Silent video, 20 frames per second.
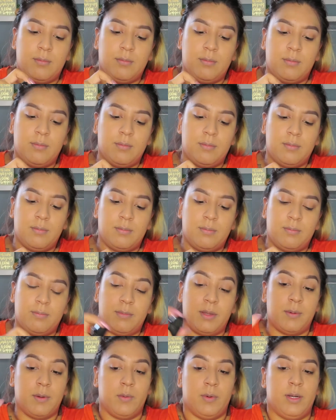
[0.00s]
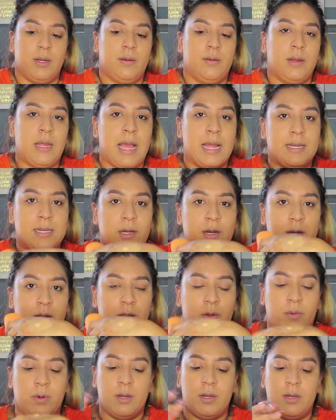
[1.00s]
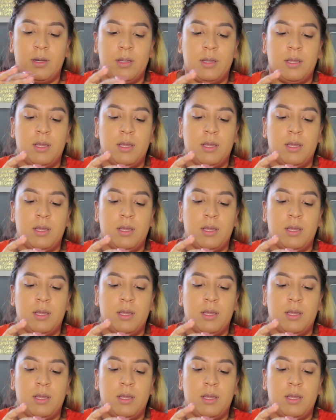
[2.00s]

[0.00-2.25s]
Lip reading: Maybe 1. I did another one.